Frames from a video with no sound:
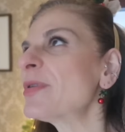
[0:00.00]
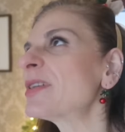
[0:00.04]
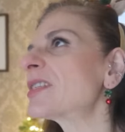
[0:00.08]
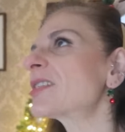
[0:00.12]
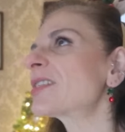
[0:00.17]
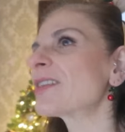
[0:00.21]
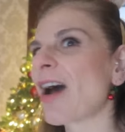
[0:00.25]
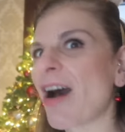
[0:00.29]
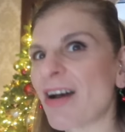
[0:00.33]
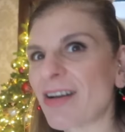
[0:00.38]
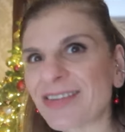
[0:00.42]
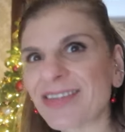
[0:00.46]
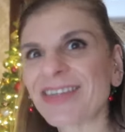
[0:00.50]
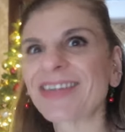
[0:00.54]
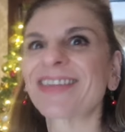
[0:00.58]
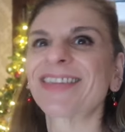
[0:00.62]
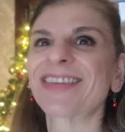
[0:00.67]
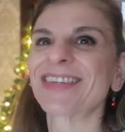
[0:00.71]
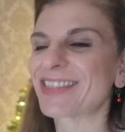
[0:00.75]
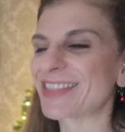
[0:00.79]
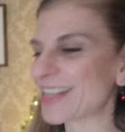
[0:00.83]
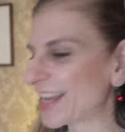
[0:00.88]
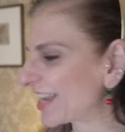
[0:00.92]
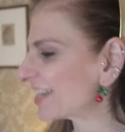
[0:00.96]
started
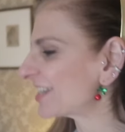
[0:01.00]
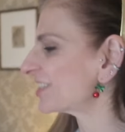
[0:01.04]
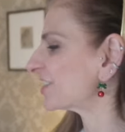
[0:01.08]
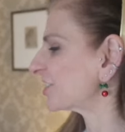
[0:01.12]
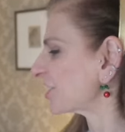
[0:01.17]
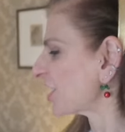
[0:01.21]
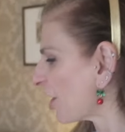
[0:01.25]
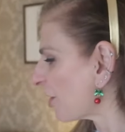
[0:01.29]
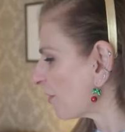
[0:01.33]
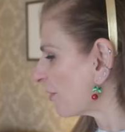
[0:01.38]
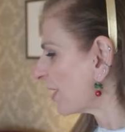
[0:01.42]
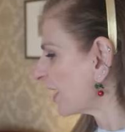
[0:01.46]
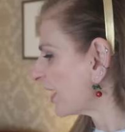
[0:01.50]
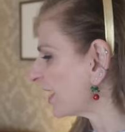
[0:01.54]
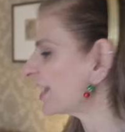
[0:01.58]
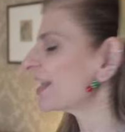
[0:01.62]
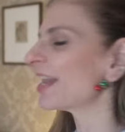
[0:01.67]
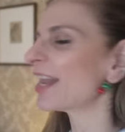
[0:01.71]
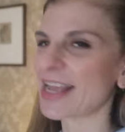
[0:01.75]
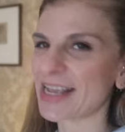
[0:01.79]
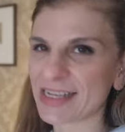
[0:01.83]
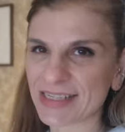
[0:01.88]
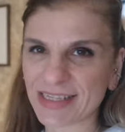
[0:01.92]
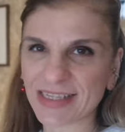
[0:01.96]
the day, shall we?
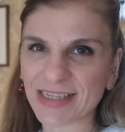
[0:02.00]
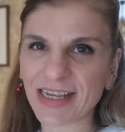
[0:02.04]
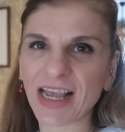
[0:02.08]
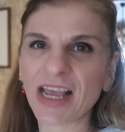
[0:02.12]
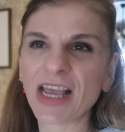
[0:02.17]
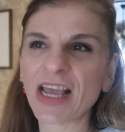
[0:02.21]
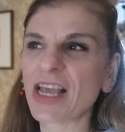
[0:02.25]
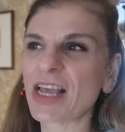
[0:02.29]
Let's.